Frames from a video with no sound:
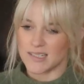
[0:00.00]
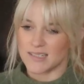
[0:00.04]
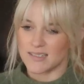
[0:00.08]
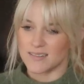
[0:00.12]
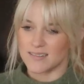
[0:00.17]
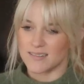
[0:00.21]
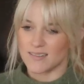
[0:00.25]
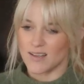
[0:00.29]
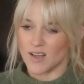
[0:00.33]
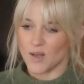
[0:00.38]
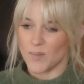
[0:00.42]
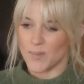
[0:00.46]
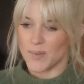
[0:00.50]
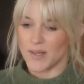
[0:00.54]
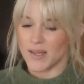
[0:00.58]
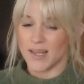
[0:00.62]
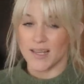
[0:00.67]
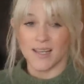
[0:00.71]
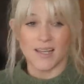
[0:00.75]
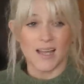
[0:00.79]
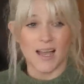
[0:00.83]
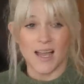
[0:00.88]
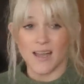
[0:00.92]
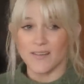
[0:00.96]
and I'll be
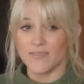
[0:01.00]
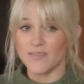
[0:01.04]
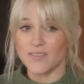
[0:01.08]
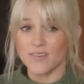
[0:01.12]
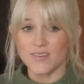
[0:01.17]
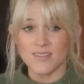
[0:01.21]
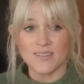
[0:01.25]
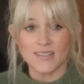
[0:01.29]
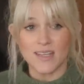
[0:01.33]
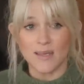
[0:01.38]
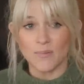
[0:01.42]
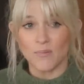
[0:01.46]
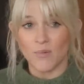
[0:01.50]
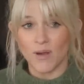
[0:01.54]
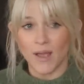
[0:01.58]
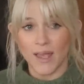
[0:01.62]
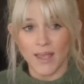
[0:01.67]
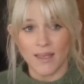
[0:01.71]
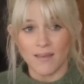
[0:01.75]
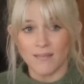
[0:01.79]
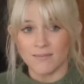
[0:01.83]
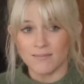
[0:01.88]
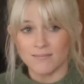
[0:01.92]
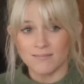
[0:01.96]
like, I feel the same
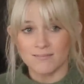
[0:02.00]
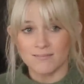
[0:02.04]
way.